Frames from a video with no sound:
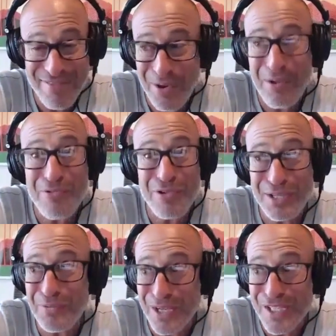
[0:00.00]
even though I
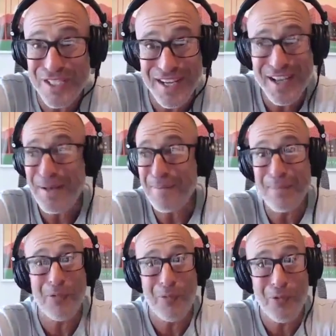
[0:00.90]
really wish
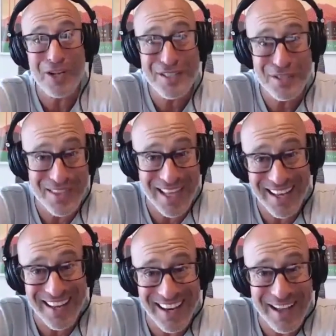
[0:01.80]
people would do that.